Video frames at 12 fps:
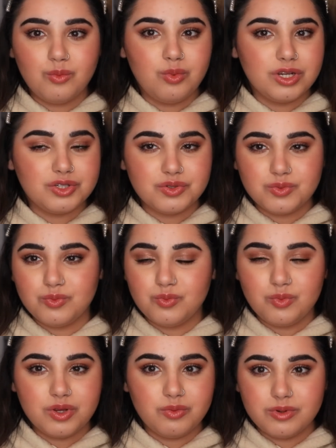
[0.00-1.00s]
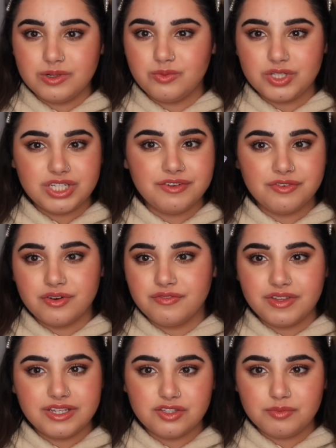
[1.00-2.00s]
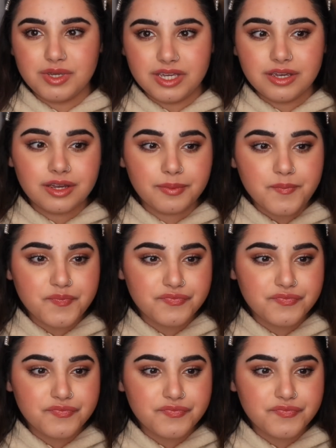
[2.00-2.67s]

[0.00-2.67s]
with whichever of these you pick.